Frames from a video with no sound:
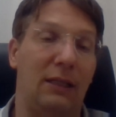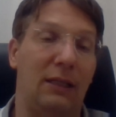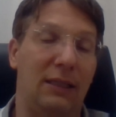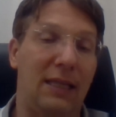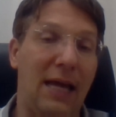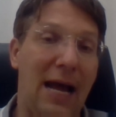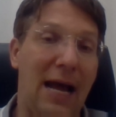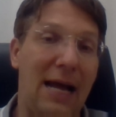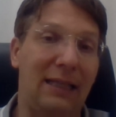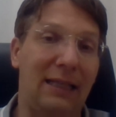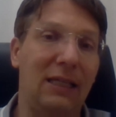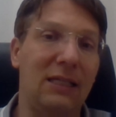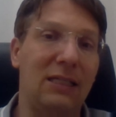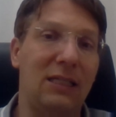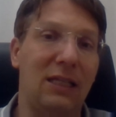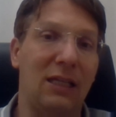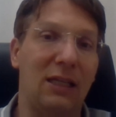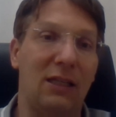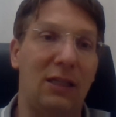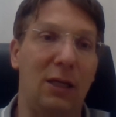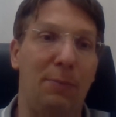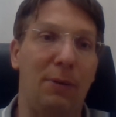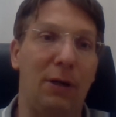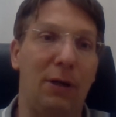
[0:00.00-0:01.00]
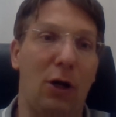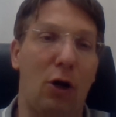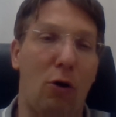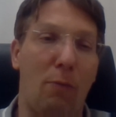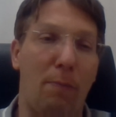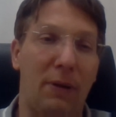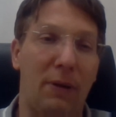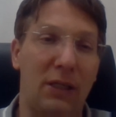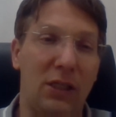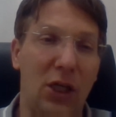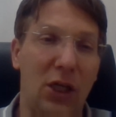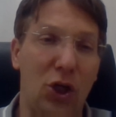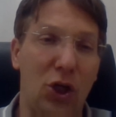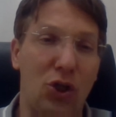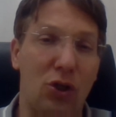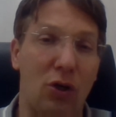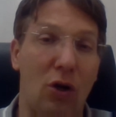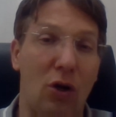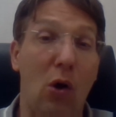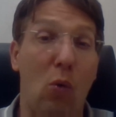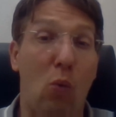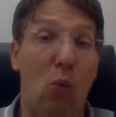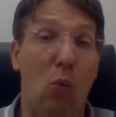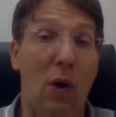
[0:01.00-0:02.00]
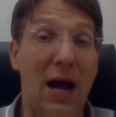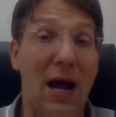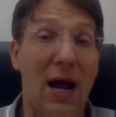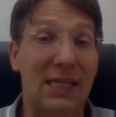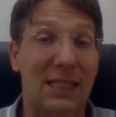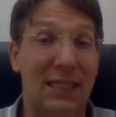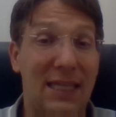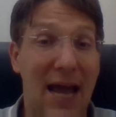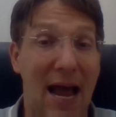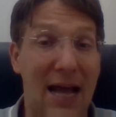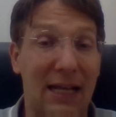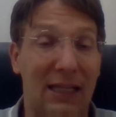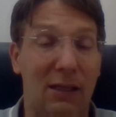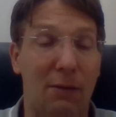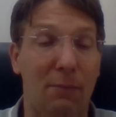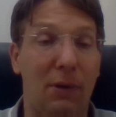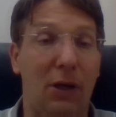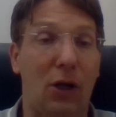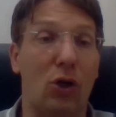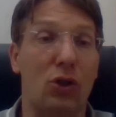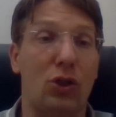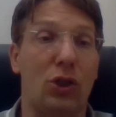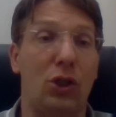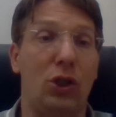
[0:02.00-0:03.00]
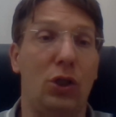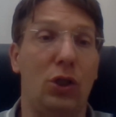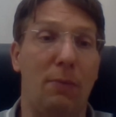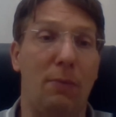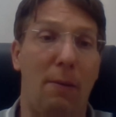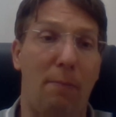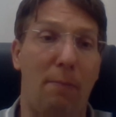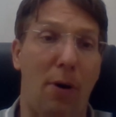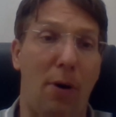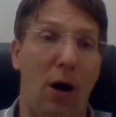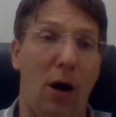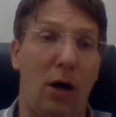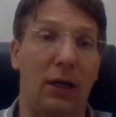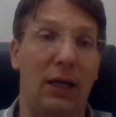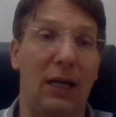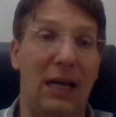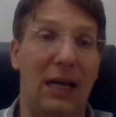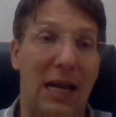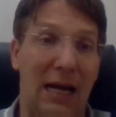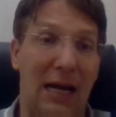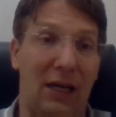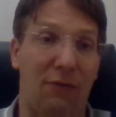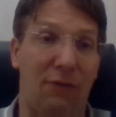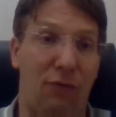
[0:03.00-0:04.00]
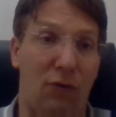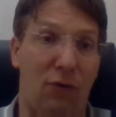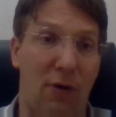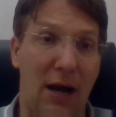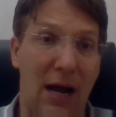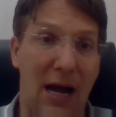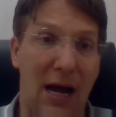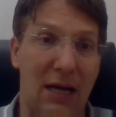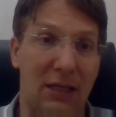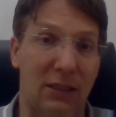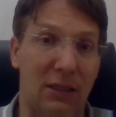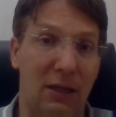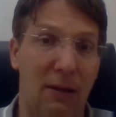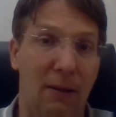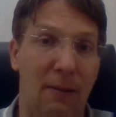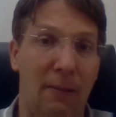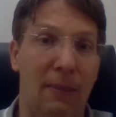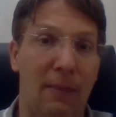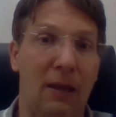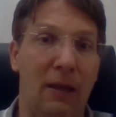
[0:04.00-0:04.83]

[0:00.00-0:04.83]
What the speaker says: That is a typical compensation. Why is that? Because human body, lucky for us,